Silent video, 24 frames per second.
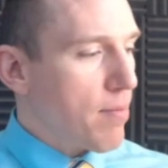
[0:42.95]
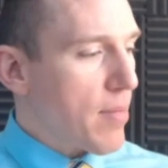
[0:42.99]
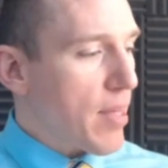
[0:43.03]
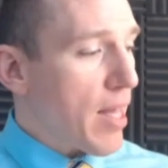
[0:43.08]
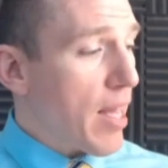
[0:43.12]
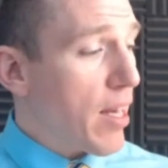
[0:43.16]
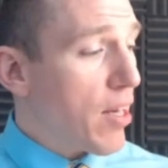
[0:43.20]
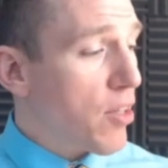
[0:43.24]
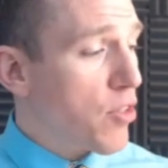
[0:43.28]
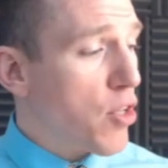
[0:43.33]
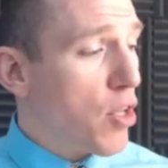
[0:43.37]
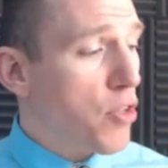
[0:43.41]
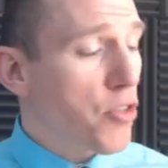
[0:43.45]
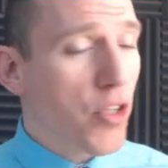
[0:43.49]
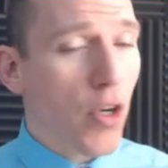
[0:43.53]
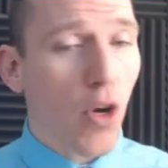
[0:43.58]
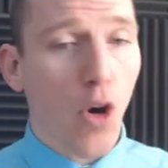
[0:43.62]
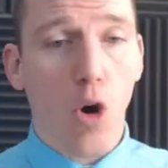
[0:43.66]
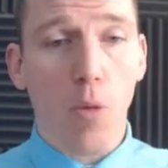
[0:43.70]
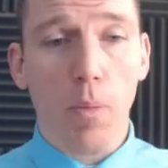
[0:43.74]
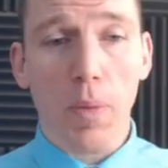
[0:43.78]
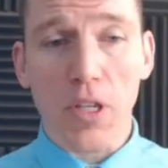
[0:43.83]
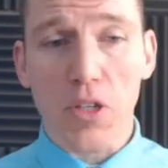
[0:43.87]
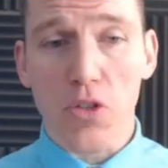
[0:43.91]
And it's also
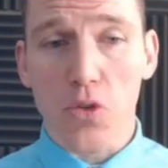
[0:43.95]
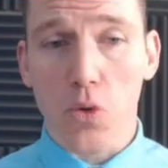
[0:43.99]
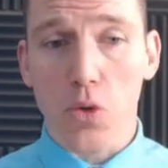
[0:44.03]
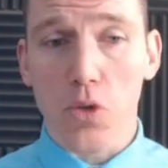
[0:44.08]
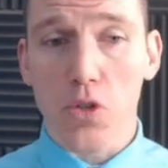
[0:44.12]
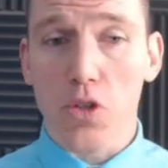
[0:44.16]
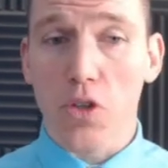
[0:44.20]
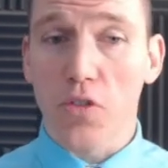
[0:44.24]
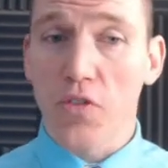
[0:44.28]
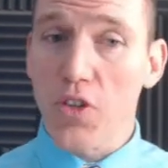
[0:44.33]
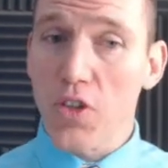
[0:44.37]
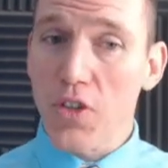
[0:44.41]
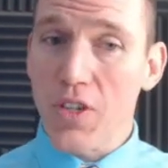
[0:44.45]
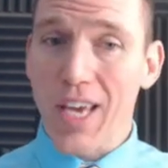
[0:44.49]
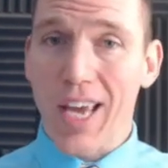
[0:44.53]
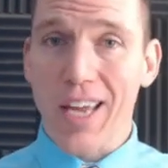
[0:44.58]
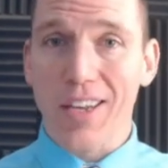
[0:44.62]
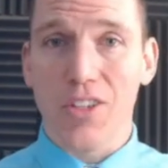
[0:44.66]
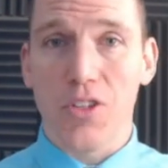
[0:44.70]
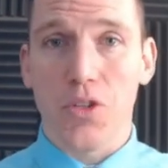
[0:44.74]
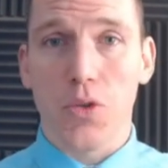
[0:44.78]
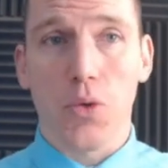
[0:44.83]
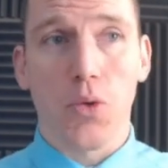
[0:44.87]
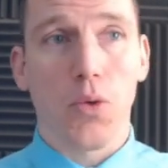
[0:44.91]
open source. So if you
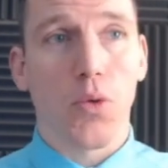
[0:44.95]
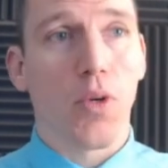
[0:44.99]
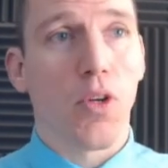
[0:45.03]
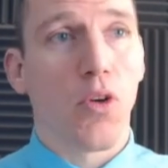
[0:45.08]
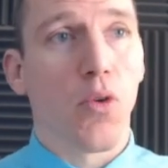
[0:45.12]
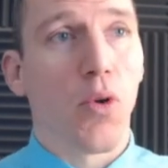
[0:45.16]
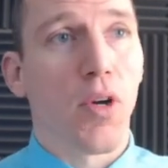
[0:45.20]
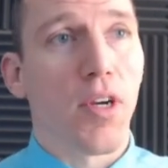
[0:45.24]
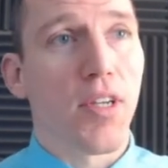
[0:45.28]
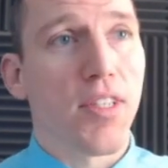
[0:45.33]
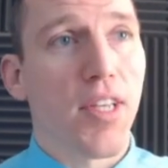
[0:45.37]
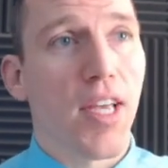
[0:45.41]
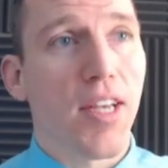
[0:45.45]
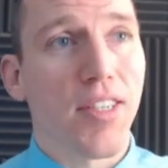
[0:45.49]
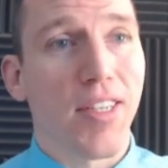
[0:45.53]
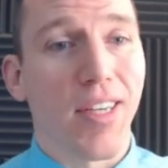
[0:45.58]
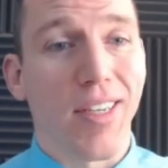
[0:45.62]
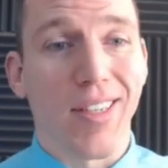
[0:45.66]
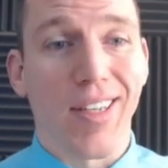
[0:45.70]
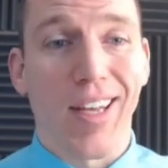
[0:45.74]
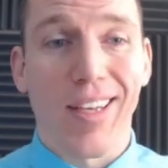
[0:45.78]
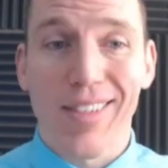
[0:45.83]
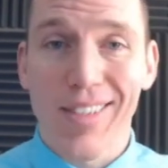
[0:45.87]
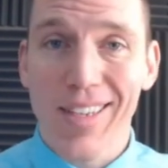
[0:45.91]
get to an organization
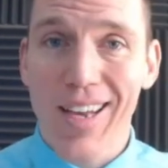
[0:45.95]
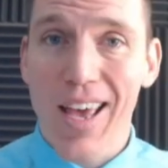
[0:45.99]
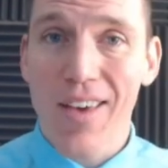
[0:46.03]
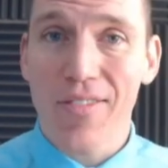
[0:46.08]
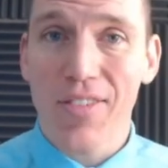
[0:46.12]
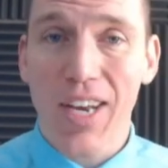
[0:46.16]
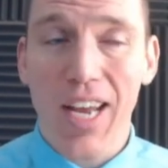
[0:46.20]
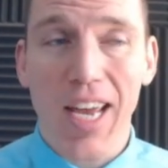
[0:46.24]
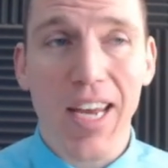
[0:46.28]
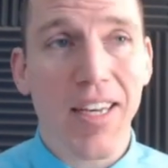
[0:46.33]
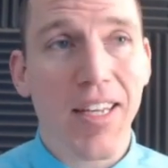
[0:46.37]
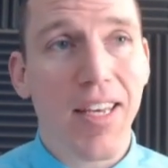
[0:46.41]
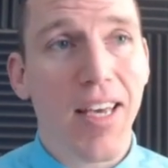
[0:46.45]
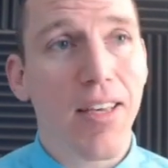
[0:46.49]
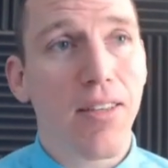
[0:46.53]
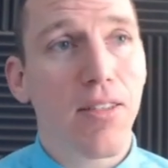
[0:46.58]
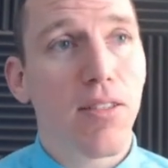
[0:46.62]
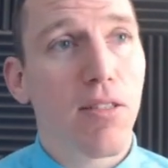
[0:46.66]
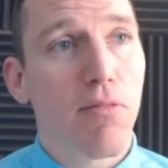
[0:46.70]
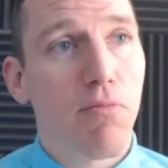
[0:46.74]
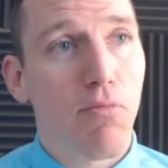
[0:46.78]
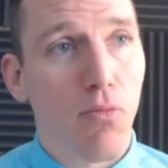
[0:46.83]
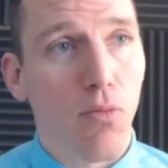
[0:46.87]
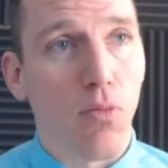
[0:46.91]
doesn't have an
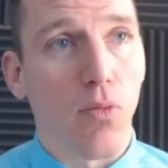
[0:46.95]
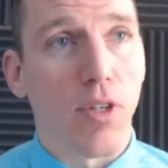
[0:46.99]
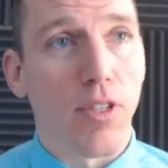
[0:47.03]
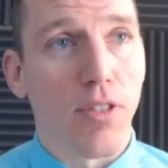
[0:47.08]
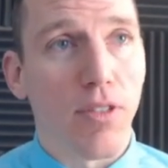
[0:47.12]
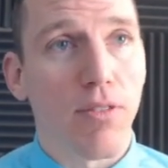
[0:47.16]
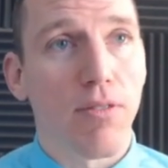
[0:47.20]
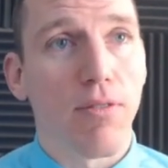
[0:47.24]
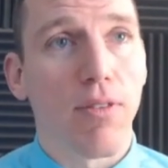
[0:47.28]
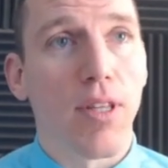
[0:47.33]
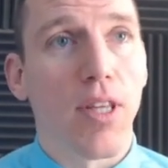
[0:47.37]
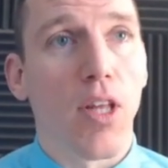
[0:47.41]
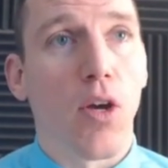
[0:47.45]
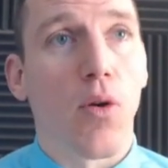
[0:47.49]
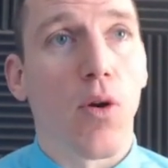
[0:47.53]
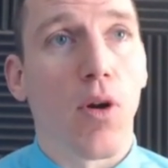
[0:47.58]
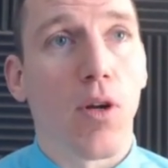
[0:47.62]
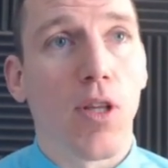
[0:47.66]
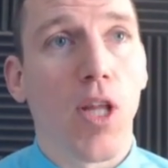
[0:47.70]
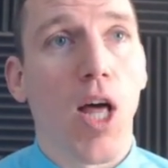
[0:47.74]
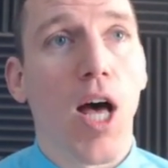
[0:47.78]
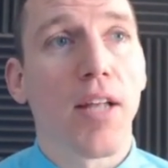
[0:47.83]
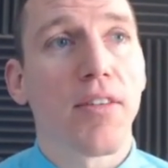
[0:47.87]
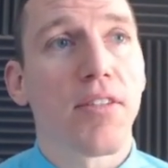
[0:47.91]
IDS, which there are
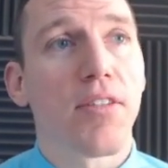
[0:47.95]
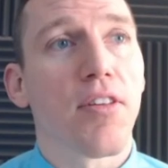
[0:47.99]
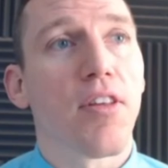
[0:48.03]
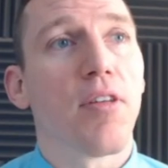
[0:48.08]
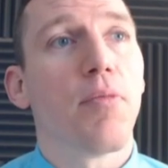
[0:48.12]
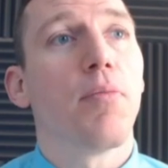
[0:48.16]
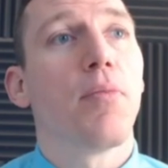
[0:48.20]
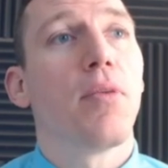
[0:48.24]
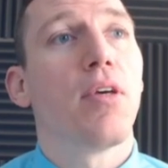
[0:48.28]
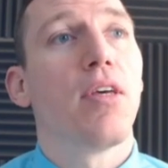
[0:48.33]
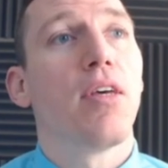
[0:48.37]
lots of them,